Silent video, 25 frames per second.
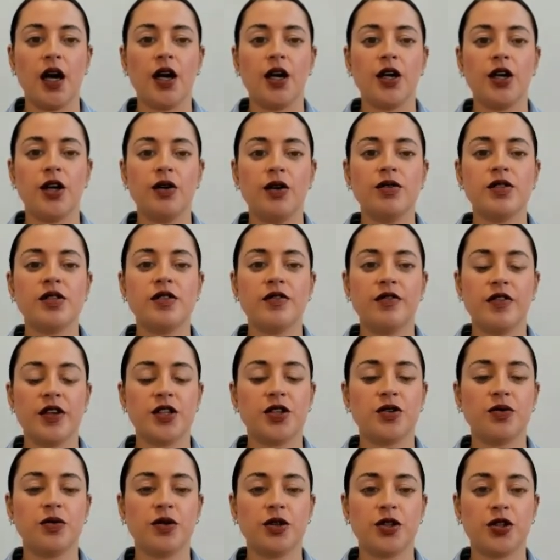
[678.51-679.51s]
Use a
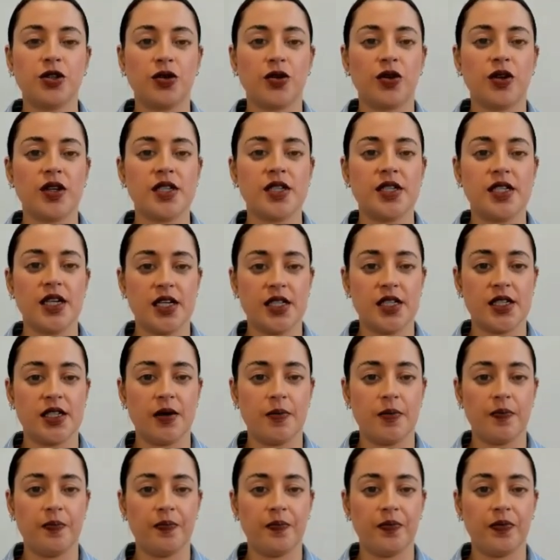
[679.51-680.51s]
visual chore
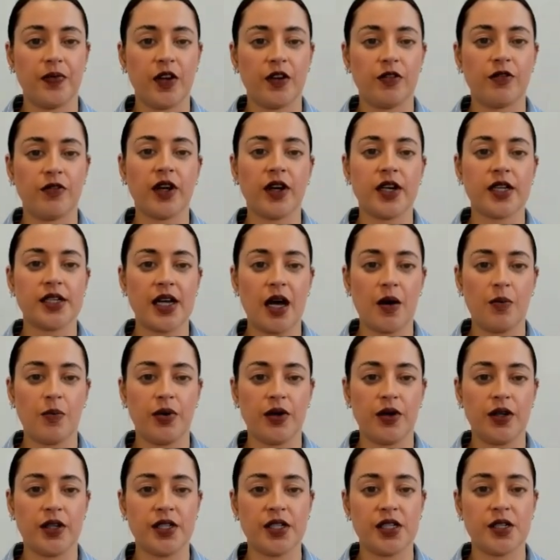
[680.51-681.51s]
system. For
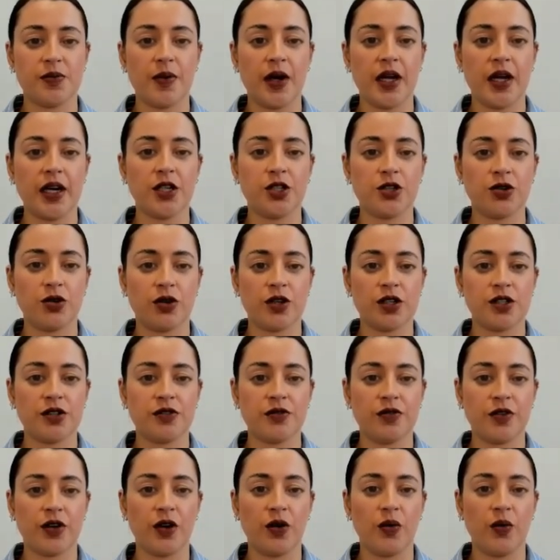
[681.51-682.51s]
example, display chores
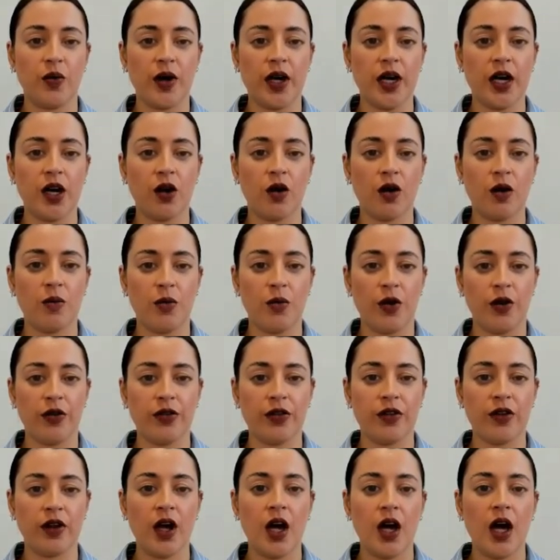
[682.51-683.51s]
for a week or
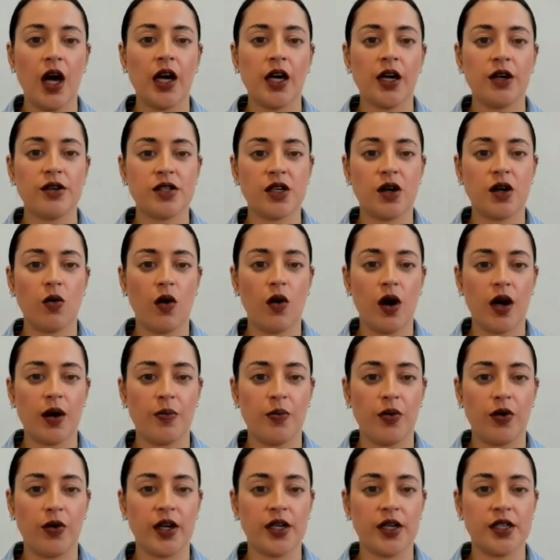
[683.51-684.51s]
month using a
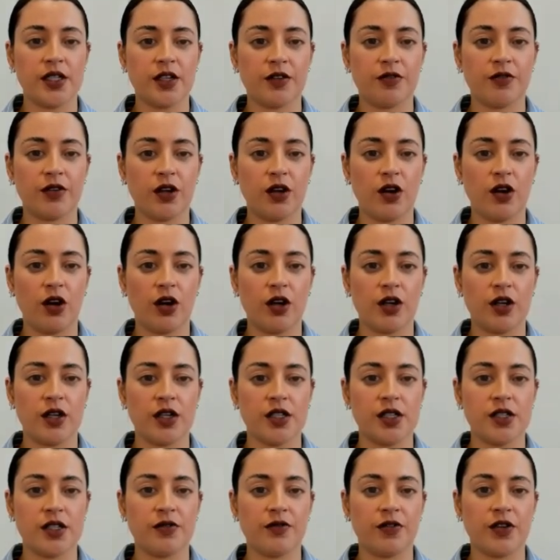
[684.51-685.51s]
whiteboard in different
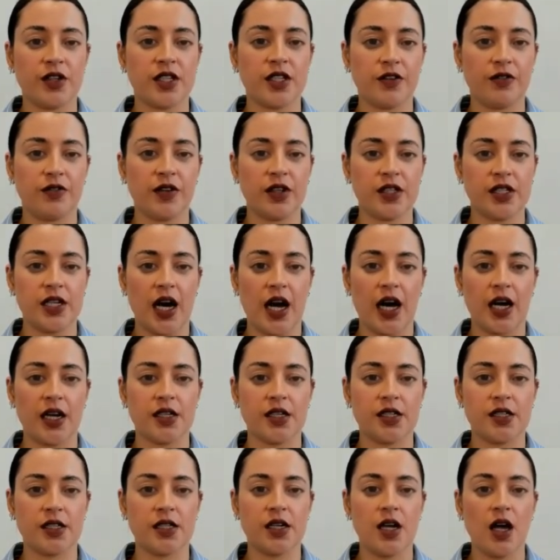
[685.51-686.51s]
colours for different
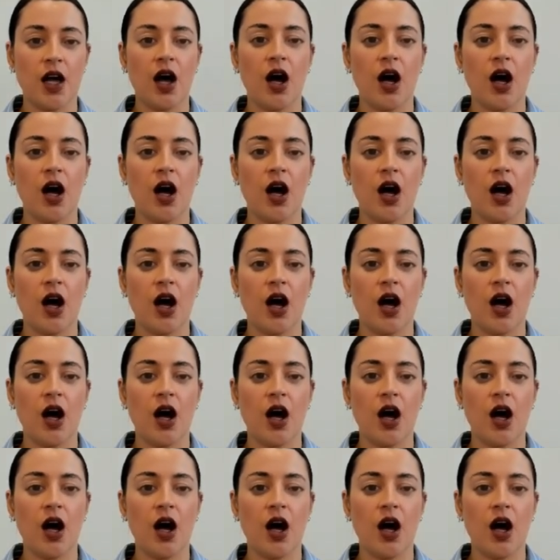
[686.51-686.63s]
tasks.